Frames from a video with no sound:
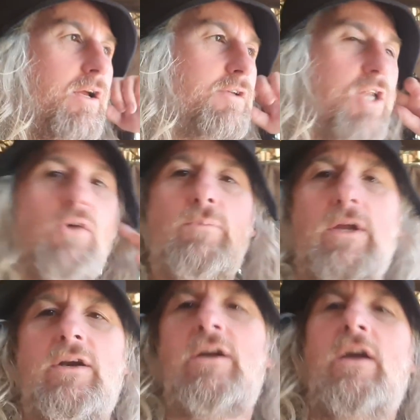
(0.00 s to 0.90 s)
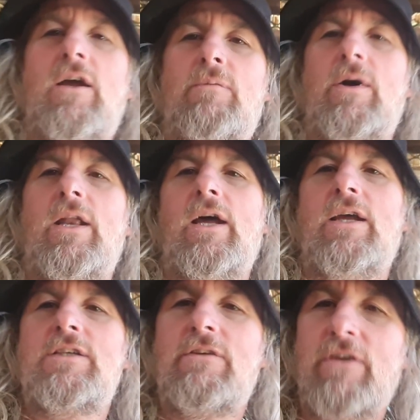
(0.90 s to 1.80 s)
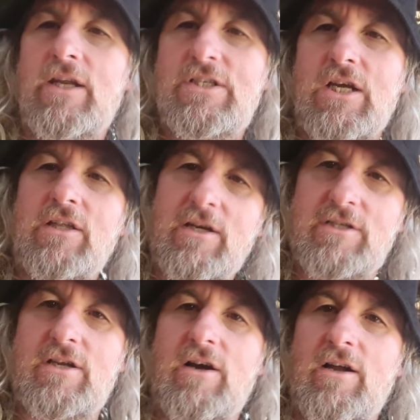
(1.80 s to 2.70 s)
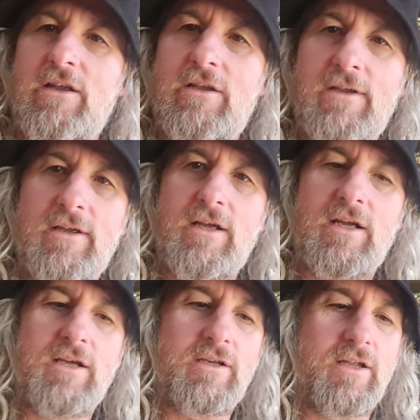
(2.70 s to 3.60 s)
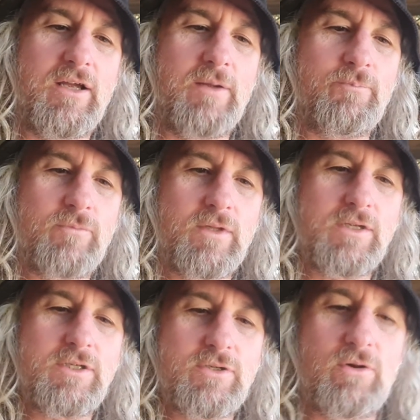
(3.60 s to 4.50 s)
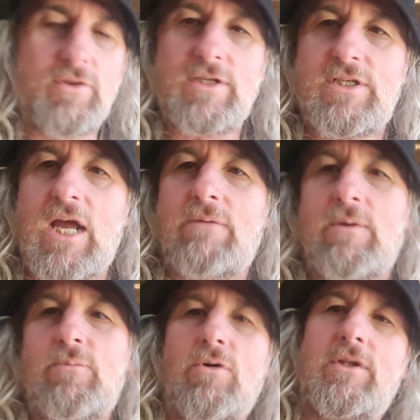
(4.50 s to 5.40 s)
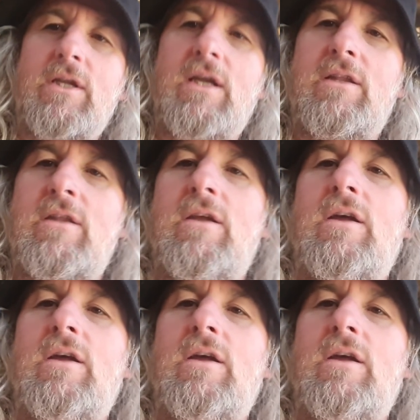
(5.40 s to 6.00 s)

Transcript: Slow Pierre. But uh, he's a very generous guy. And uh, this is all the jam he bought at that